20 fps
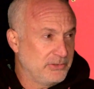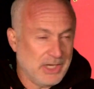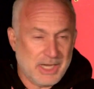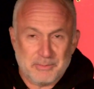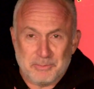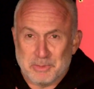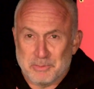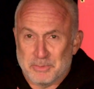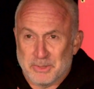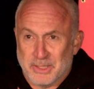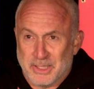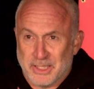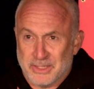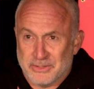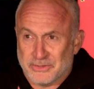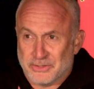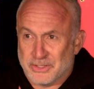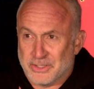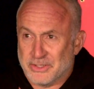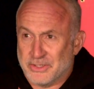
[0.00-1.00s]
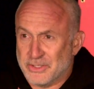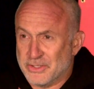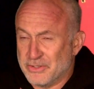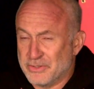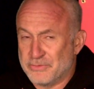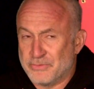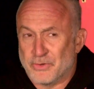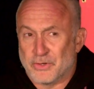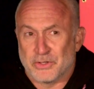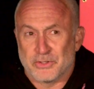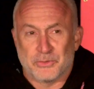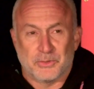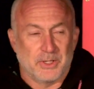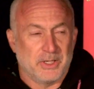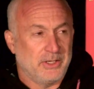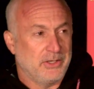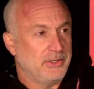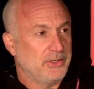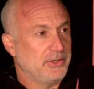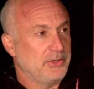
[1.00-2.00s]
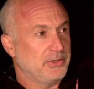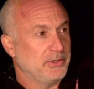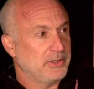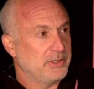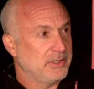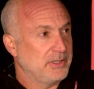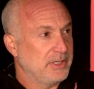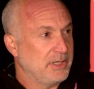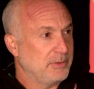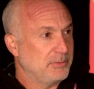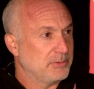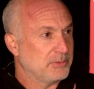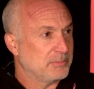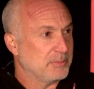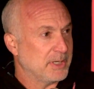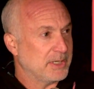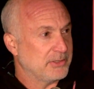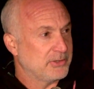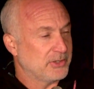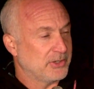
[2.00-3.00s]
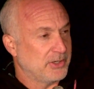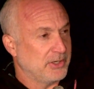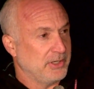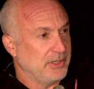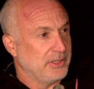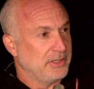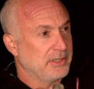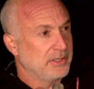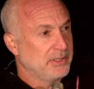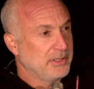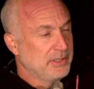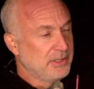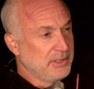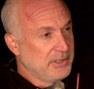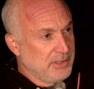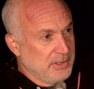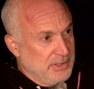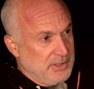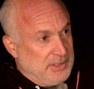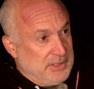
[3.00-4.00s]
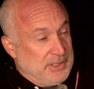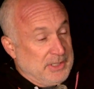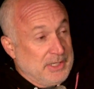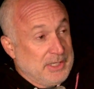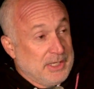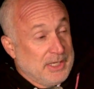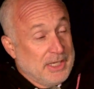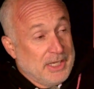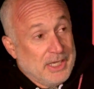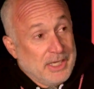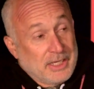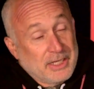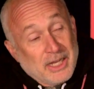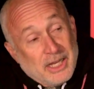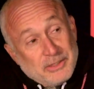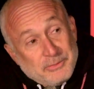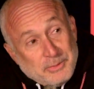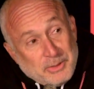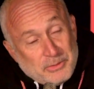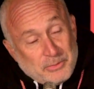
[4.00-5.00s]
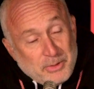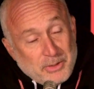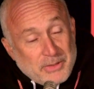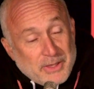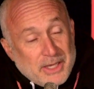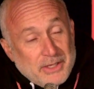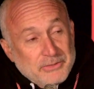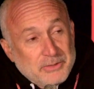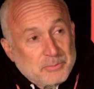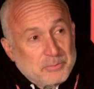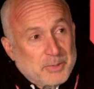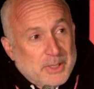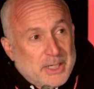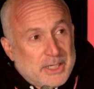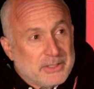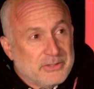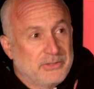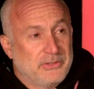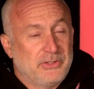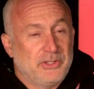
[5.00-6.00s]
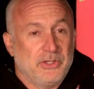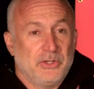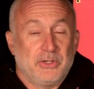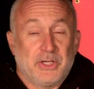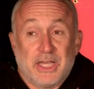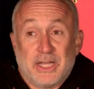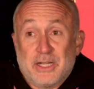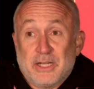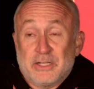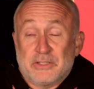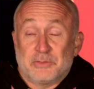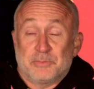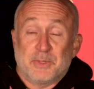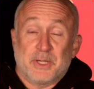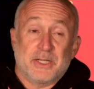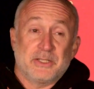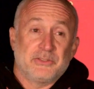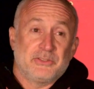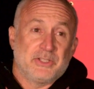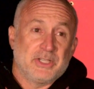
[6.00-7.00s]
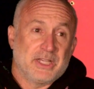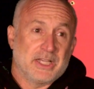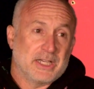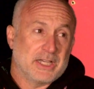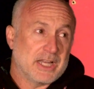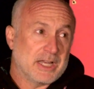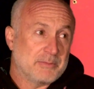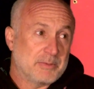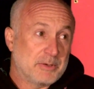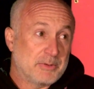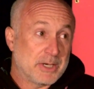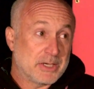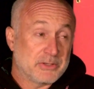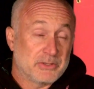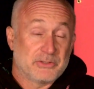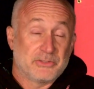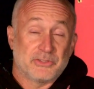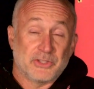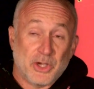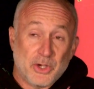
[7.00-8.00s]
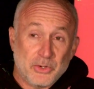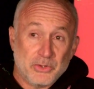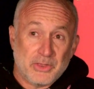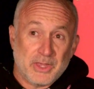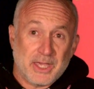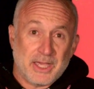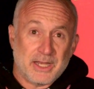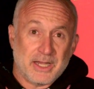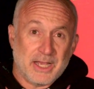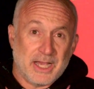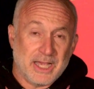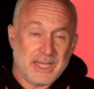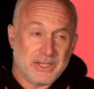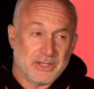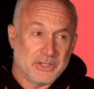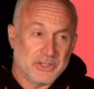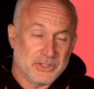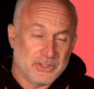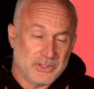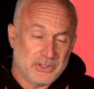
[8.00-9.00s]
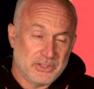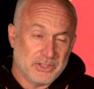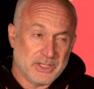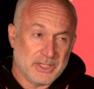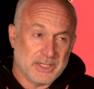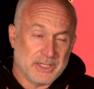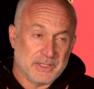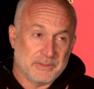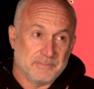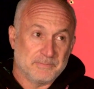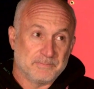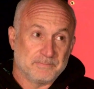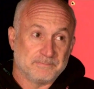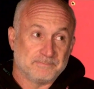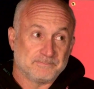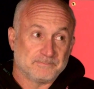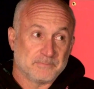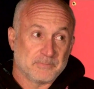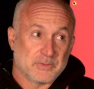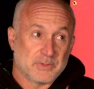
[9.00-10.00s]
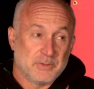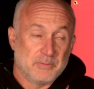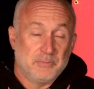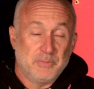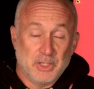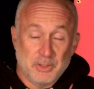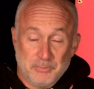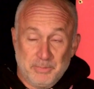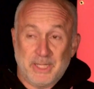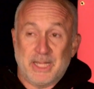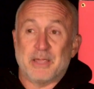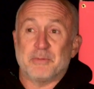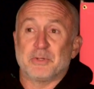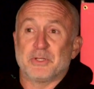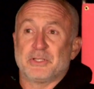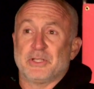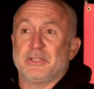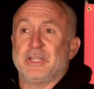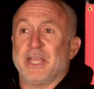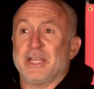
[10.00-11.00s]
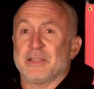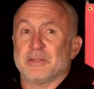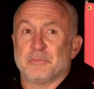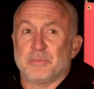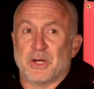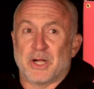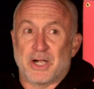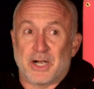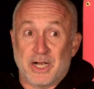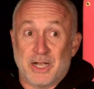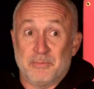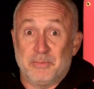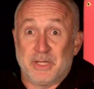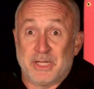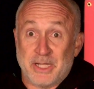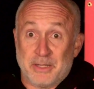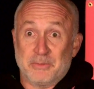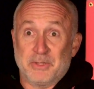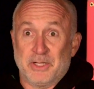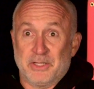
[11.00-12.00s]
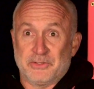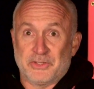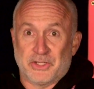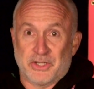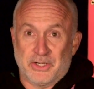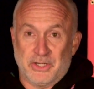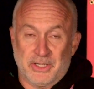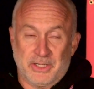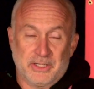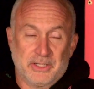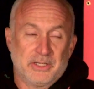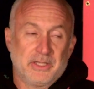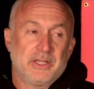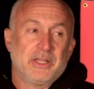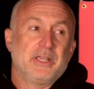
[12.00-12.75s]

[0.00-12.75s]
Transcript: Jamie Belasia, the 420 dude. He was my attorney. It cost me $3,000 to get it expunged, to get it out of my record, so that I could, be able to take the bar and become an attorney.